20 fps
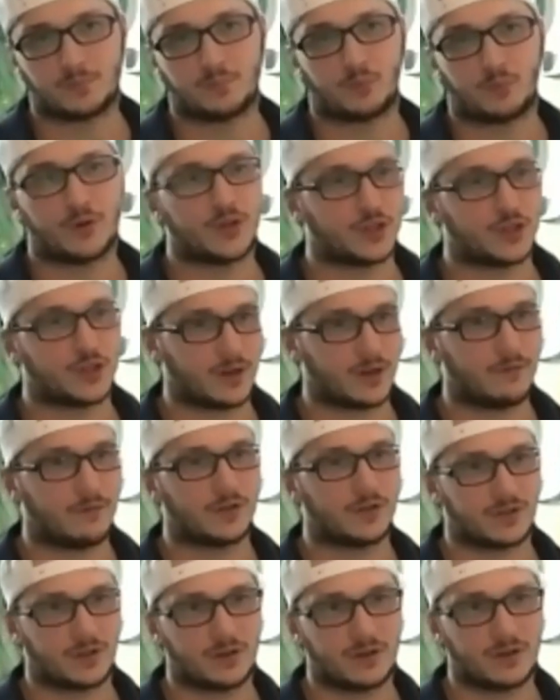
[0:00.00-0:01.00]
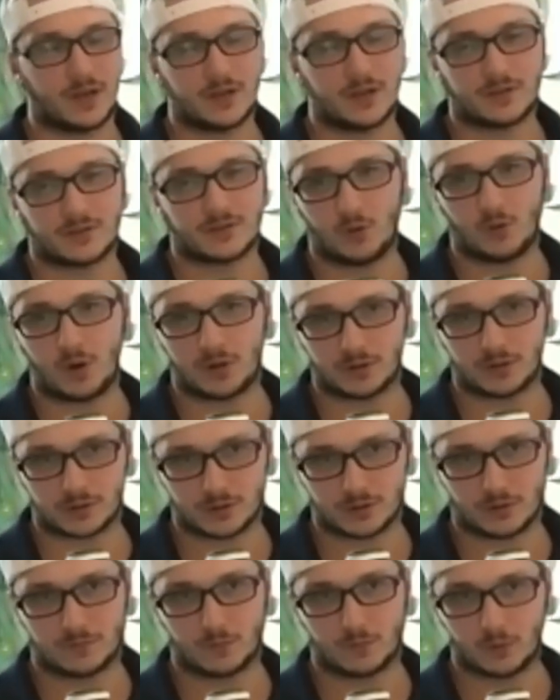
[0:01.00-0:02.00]
preaching every Sunday, so on and
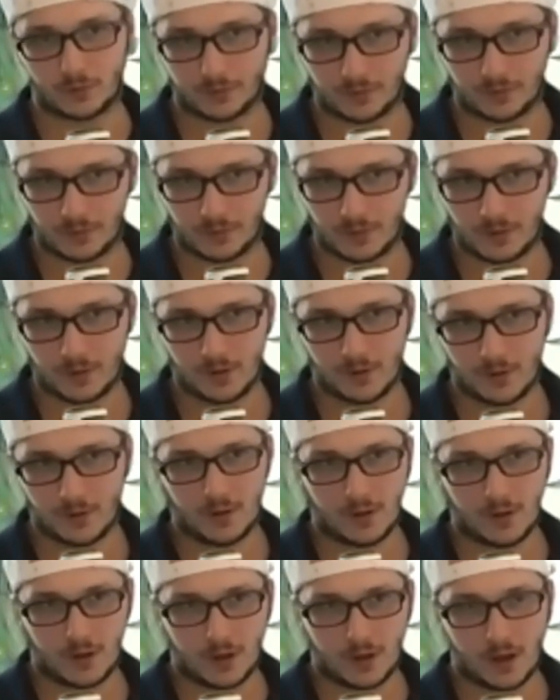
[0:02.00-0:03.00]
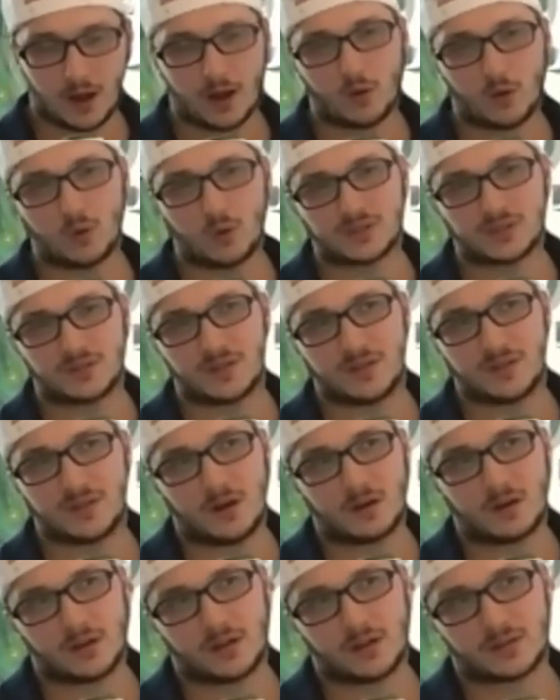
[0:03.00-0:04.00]
so forth. I was the
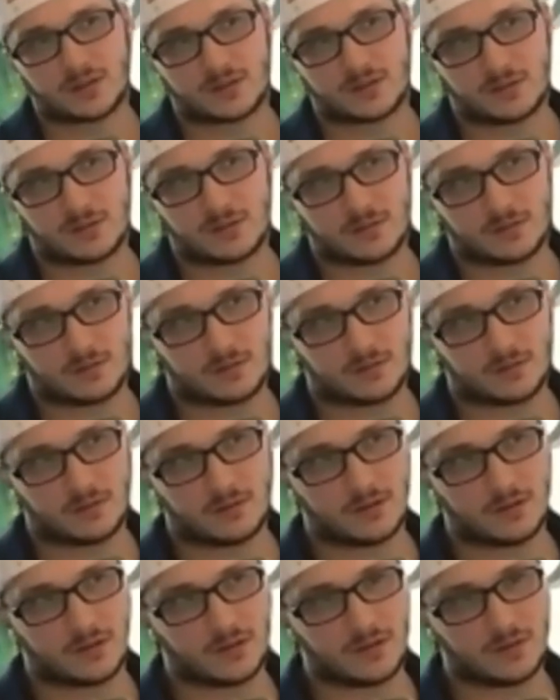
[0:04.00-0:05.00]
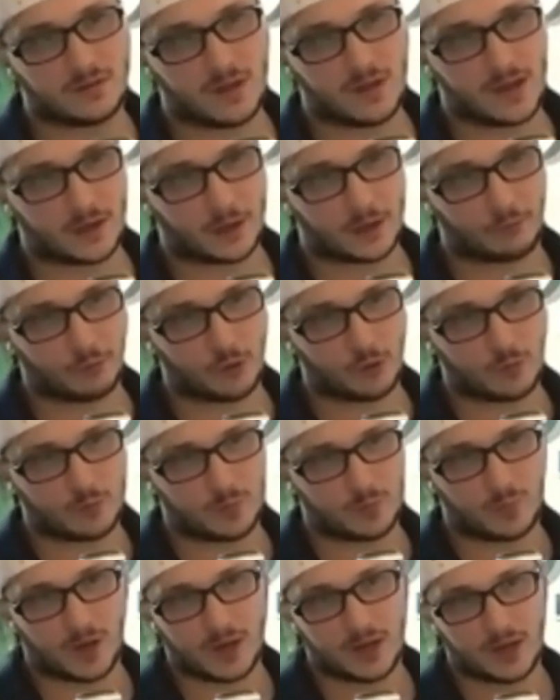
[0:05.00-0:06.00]
youngest in that
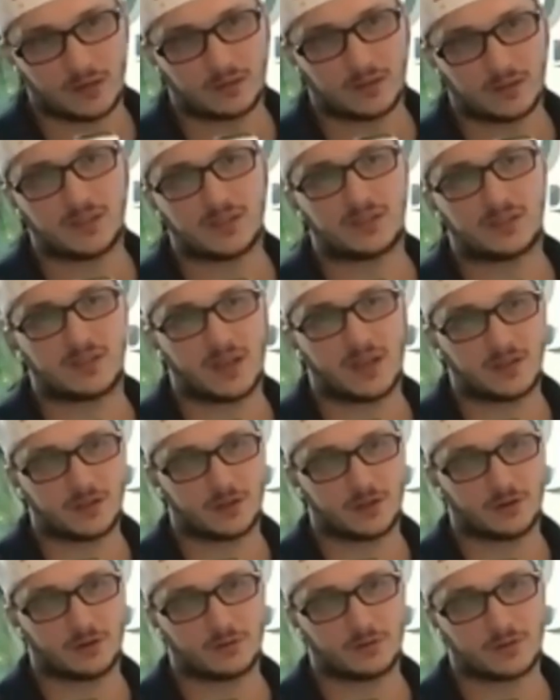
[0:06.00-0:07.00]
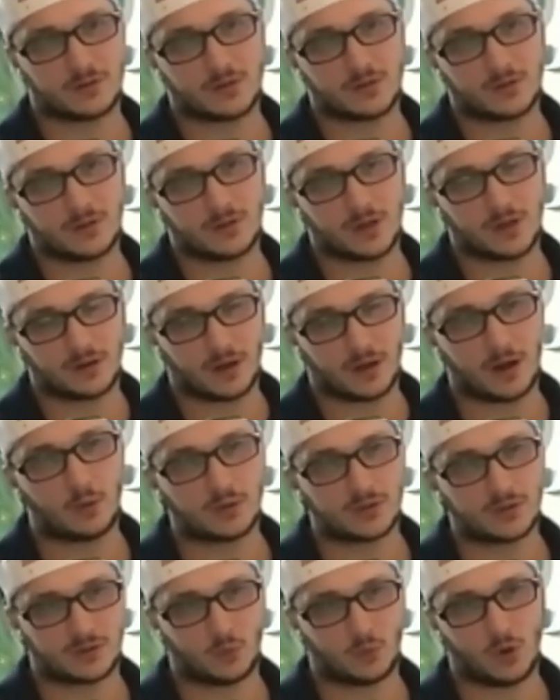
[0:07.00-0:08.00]
group by at least ten years, and I
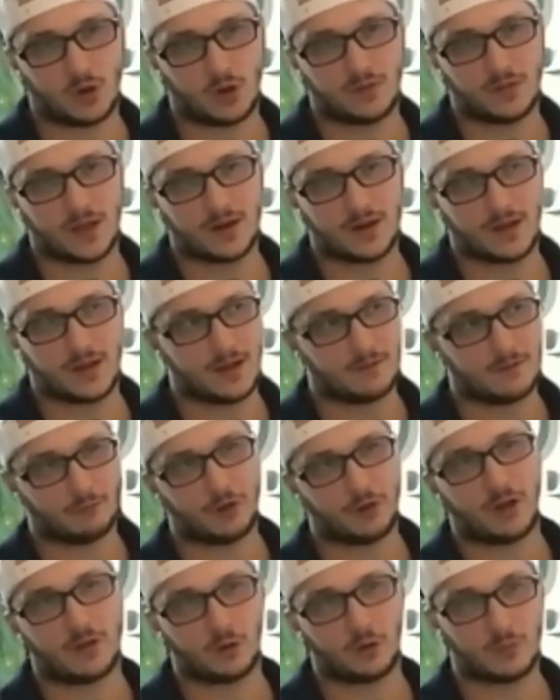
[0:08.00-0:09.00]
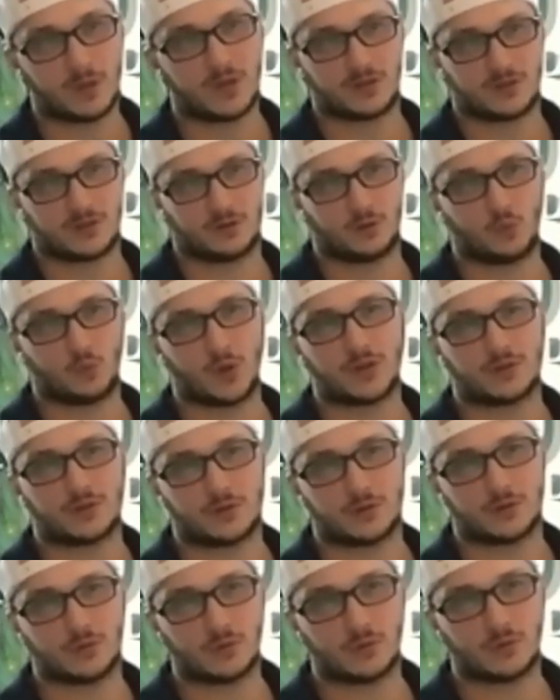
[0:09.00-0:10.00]
was the one that every other minister went
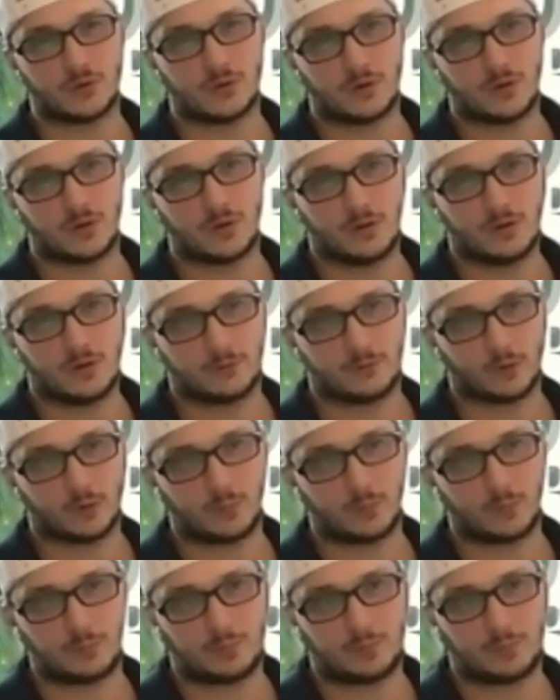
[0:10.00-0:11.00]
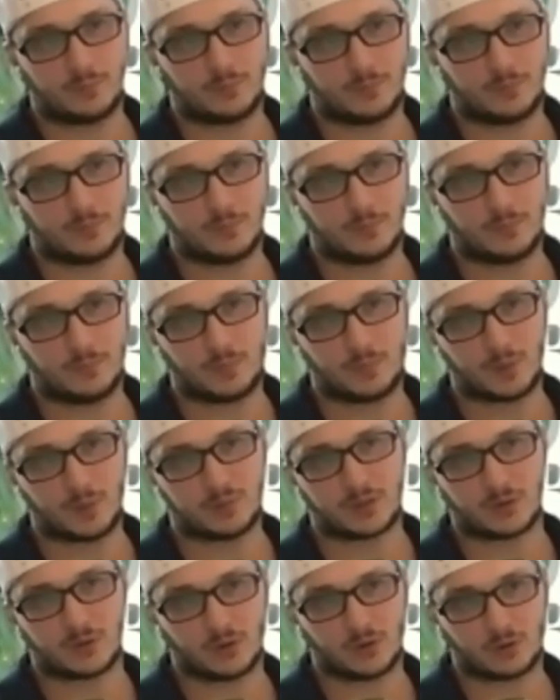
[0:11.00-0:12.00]
to for
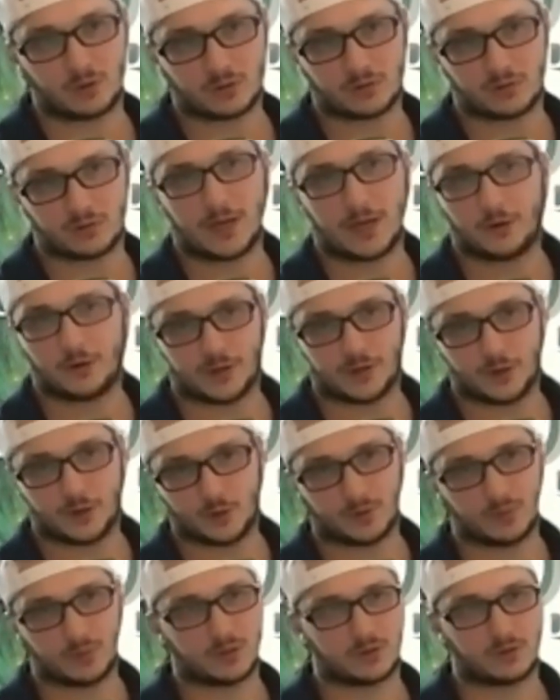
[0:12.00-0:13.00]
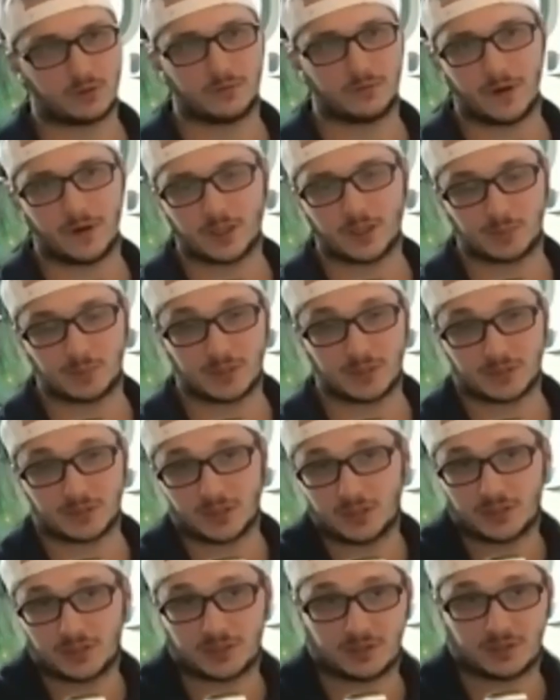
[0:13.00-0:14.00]
biblical clarity or biblical advice because
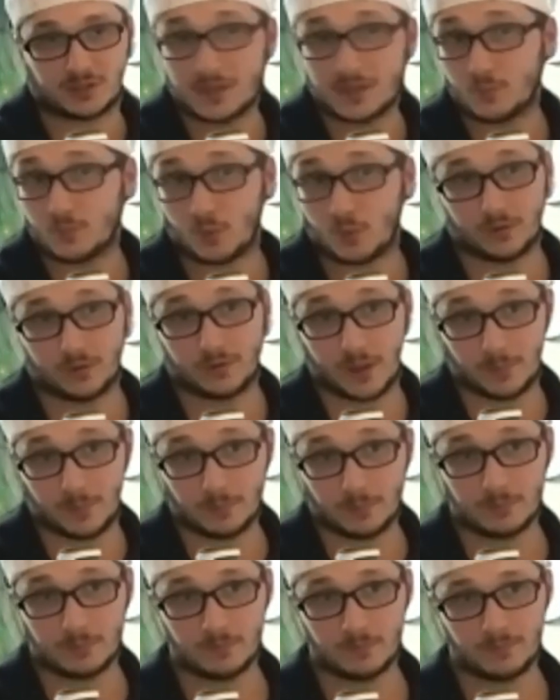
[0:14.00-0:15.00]
I just studied more than them,